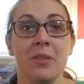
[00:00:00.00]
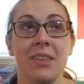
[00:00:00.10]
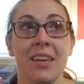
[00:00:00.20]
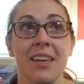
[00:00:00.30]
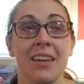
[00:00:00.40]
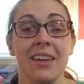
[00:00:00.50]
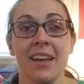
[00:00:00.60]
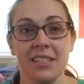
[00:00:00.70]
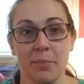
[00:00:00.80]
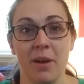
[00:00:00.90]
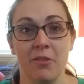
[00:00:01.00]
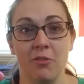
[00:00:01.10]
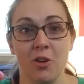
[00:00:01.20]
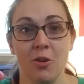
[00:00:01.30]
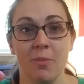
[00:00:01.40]
the guest
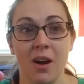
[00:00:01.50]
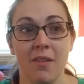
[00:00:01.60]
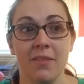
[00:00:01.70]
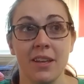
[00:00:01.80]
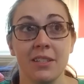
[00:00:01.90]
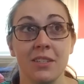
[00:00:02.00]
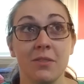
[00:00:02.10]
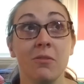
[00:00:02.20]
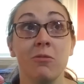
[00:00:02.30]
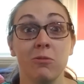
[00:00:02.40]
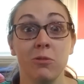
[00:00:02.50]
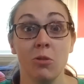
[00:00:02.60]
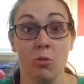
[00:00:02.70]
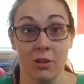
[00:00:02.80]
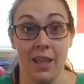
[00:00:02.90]
bedroom of its
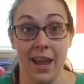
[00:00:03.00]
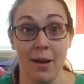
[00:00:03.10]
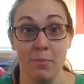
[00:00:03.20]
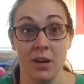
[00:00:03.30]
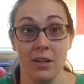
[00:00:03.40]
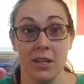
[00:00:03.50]
floor lamp,